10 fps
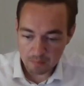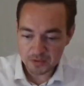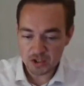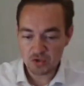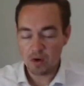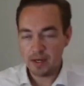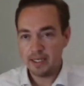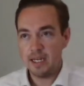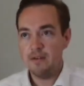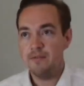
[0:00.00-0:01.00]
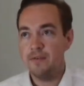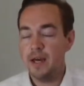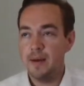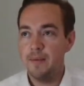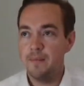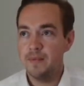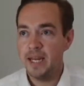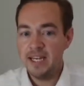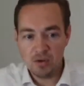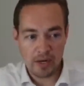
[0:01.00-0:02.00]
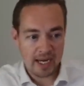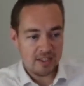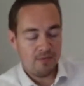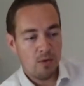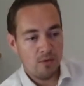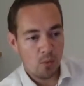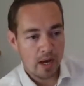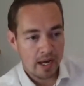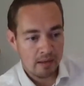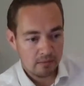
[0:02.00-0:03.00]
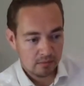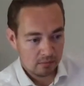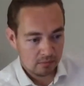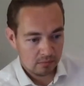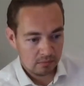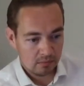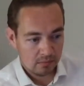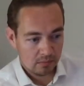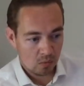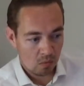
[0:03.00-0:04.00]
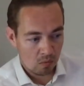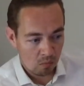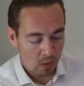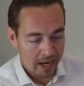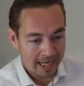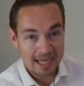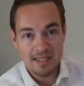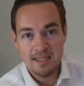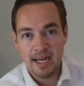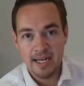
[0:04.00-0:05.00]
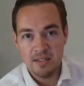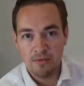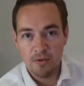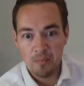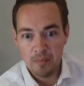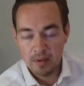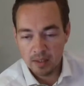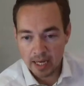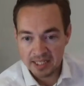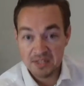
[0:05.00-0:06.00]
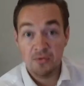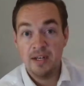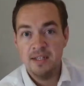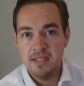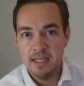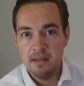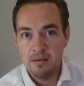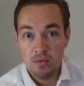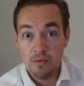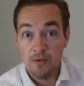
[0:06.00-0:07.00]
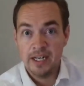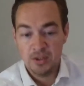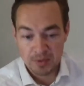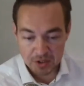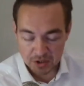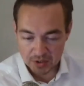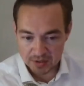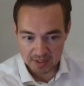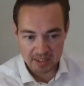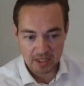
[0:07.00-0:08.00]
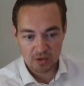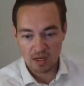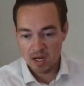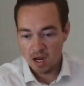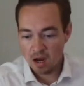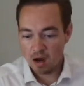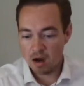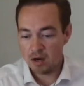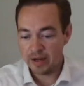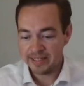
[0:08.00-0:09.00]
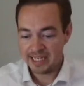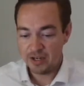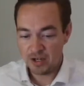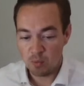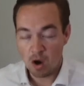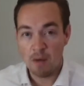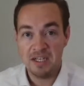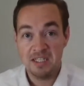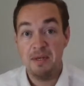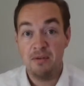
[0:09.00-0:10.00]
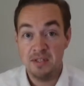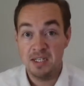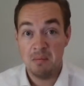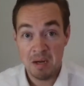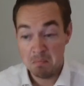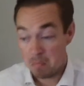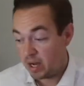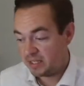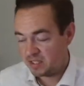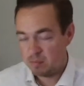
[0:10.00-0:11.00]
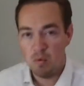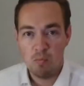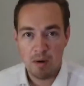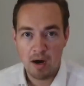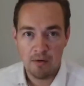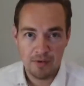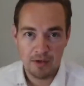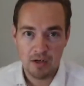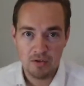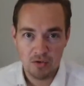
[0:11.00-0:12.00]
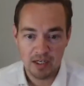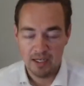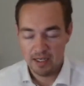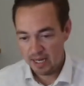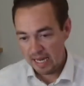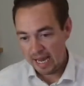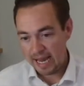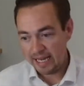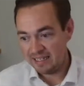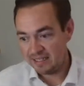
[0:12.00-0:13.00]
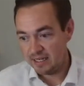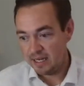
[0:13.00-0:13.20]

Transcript: just trying to he's got his view of where he gets his data from and his friends in sort of financial institutions, etc. I like telling you what I'm experiencing in my small part of the country. And